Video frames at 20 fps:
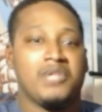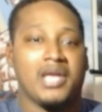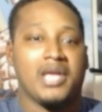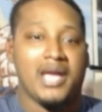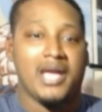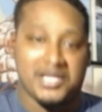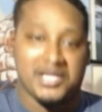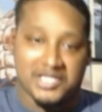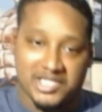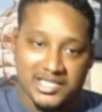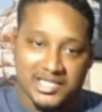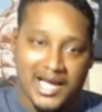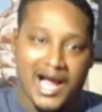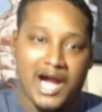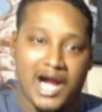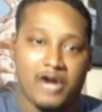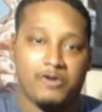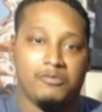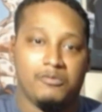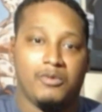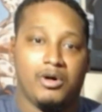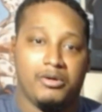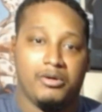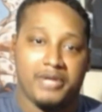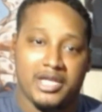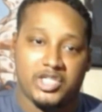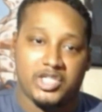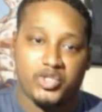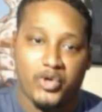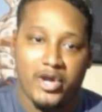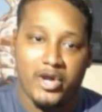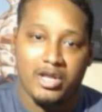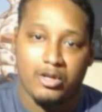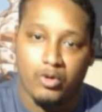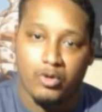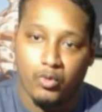and a Skyrim on that trailer